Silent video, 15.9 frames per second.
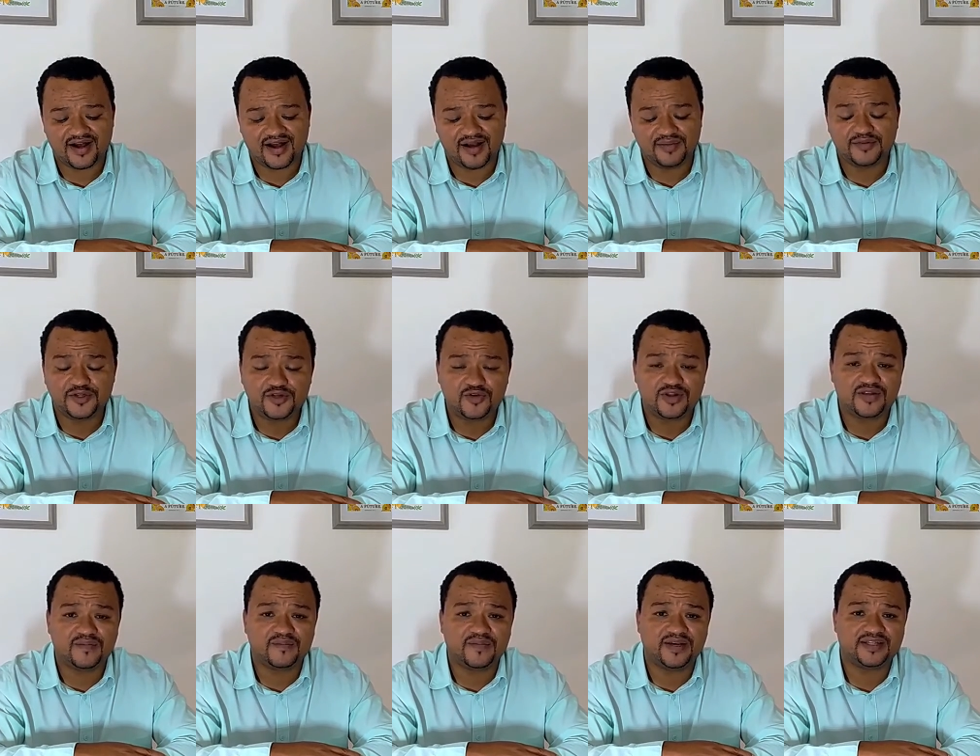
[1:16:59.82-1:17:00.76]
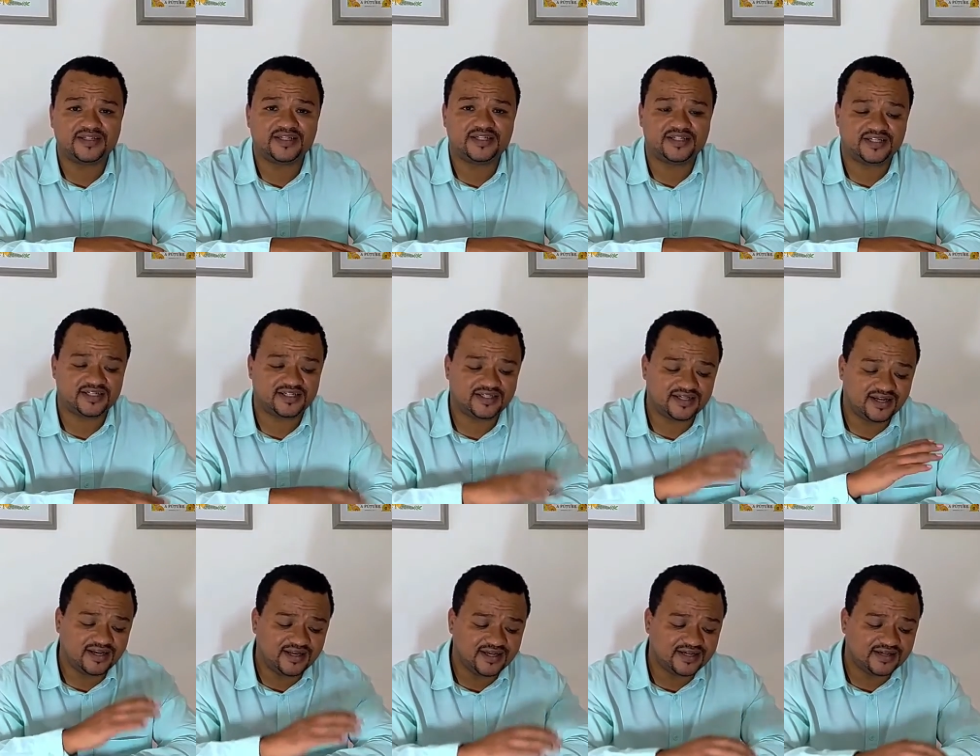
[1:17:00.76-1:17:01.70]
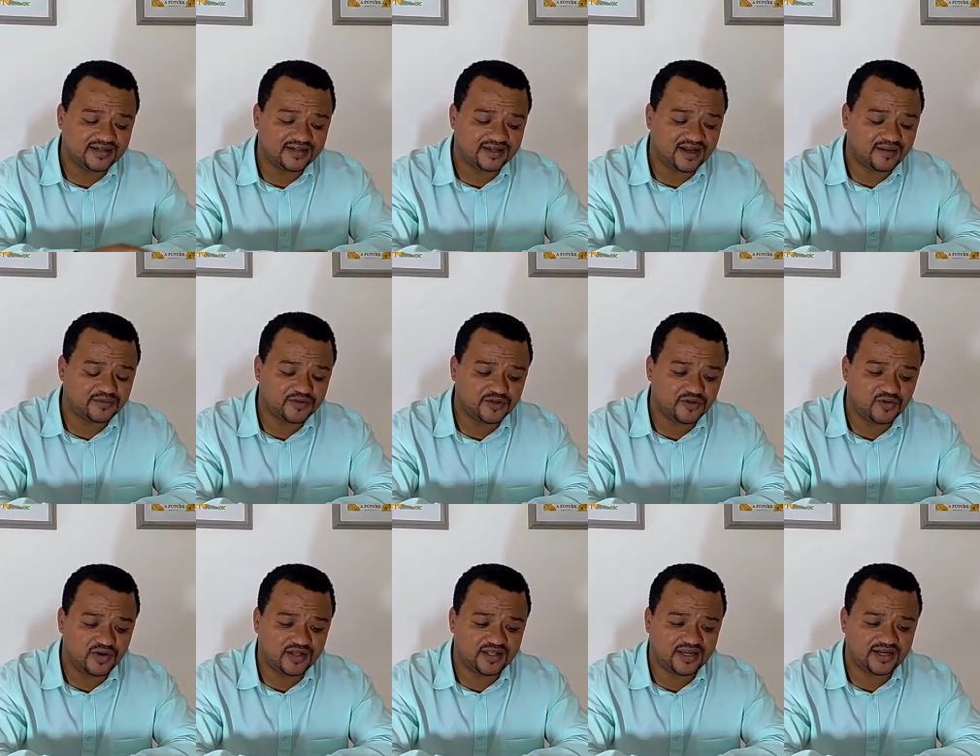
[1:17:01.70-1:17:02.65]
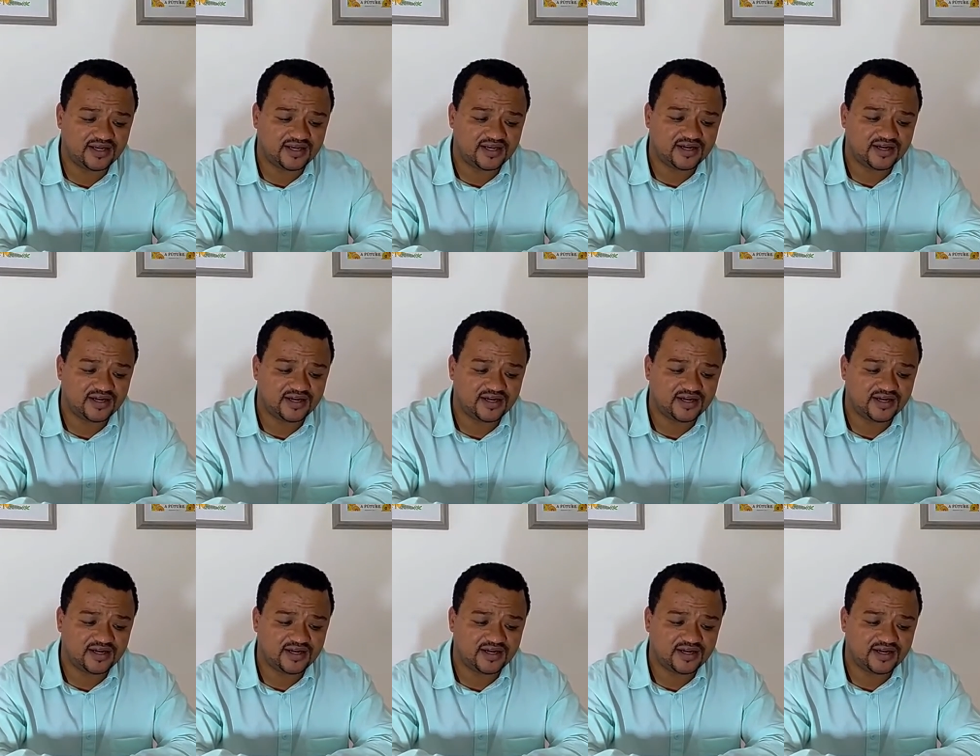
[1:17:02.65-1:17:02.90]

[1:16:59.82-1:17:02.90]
I'm sure the message is clear. I'm sure that